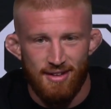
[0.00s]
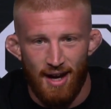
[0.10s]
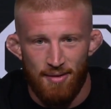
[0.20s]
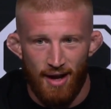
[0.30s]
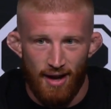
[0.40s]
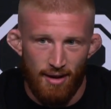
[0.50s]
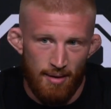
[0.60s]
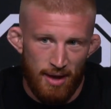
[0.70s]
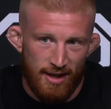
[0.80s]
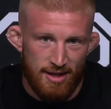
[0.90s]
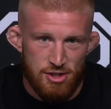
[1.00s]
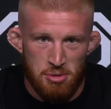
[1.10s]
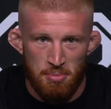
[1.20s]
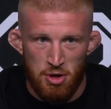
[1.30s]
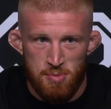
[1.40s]
I can
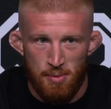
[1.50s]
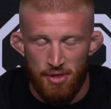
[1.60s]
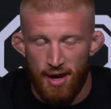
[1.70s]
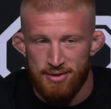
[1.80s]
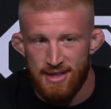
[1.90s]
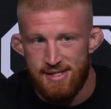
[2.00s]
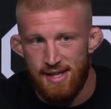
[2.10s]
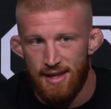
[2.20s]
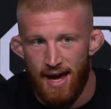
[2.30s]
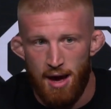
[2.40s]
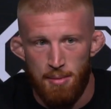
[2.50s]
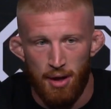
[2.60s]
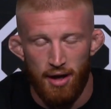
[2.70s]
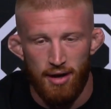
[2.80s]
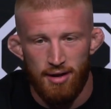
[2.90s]
assume most people thought I was going to say that,
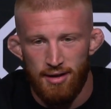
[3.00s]
but